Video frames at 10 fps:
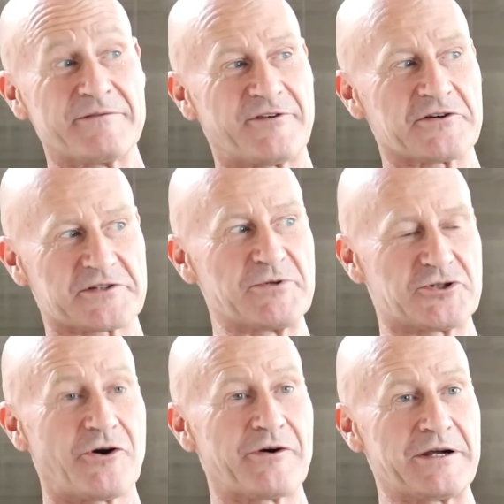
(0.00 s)
and the vast
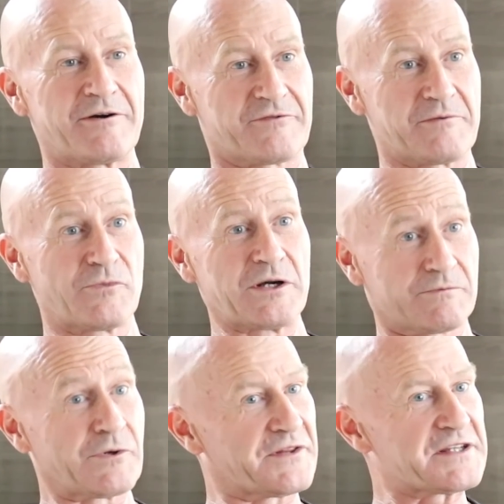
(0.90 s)
majority of them
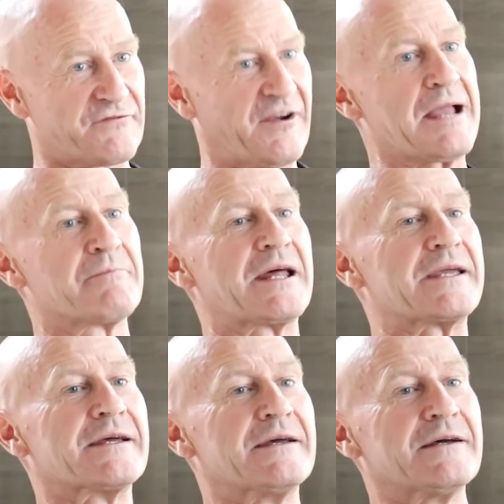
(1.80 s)
were, were this
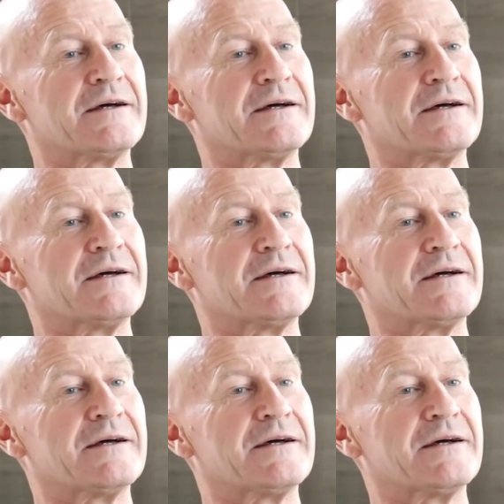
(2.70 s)
family